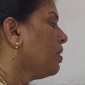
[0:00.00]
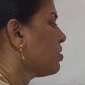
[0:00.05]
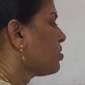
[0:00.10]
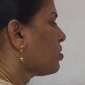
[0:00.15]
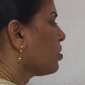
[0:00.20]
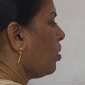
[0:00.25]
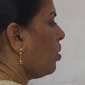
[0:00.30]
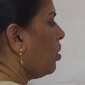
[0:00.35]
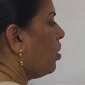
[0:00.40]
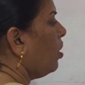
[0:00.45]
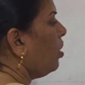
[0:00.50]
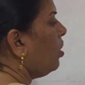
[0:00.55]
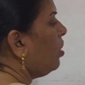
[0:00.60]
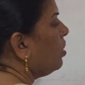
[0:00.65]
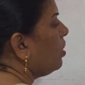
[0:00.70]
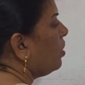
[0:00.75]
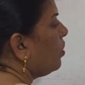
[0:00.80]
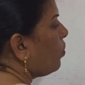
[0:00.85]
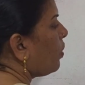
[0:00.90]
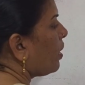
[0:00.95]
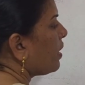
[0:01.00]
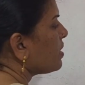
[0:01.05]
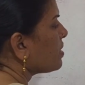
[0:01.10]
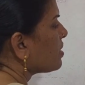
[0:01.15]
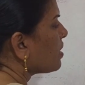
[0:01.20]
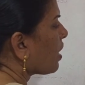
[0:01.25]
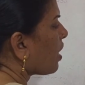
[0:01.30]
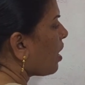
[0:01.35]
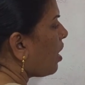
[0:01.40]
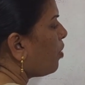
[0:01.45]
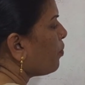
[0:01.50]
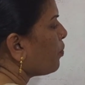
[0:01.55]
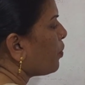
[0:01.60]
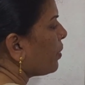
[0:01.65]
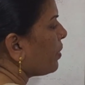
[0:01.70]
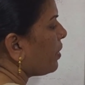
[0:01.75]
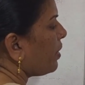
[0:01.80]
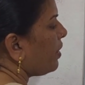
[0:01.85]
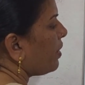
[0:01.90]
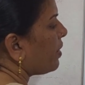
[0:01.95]
So, what is the
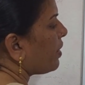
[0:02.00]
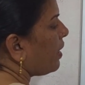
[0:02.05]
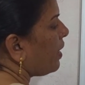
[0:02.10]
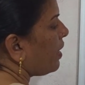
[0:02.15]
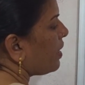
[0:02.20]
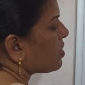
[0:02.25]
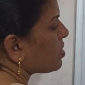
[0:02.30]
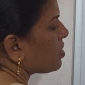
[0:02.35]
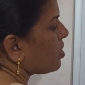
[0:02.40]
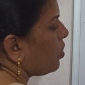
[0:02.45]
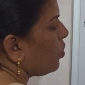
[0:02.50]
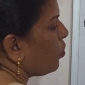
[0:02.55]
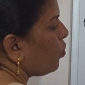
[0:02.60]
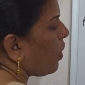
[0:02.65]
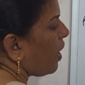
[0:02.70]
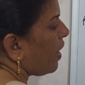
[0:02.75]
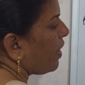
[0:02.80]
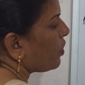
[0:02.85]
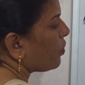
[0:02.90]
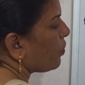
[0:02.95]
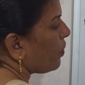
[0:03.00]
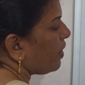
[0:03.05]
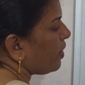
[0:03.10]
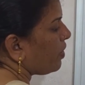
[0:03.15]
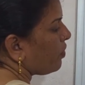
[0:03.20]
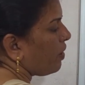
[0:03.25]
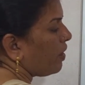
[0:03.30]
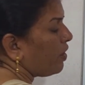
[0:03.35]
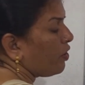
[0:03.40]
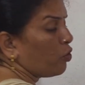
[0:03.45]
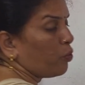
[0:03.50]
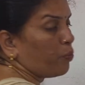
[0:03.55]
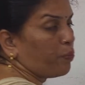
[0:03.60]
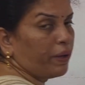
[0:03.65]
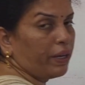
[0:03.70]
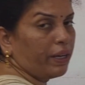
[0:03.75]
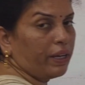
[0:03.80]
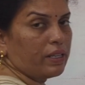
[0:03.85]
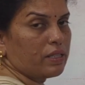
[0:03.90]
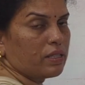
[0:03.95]
compound interest? 121
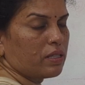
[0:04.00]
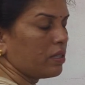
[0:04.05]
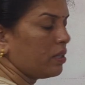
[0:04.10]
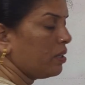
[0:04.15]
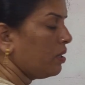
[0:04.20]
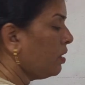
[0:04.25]
rupees.